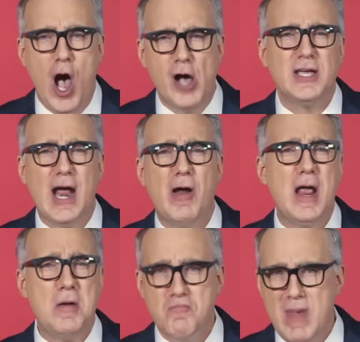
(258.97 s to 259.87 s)

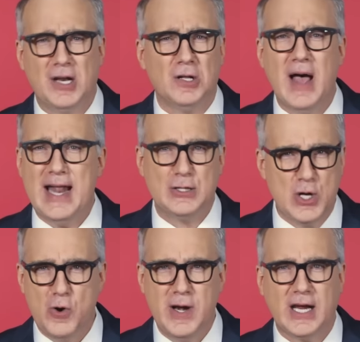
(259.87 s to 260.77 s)
Hungarian medal and
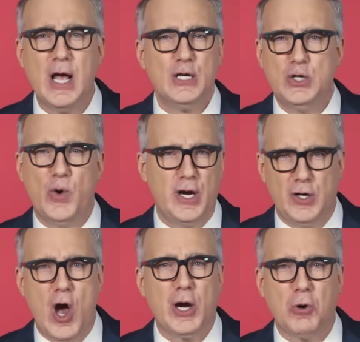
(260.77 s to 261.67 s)
tunic to an
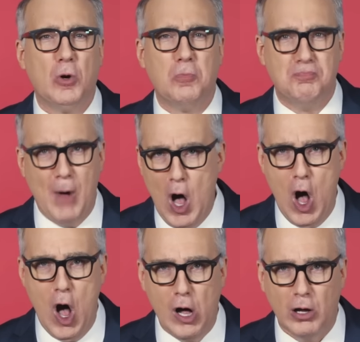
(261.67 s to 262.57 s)
inaugural
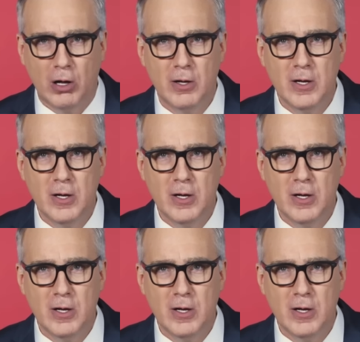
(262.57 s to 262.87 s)
ball.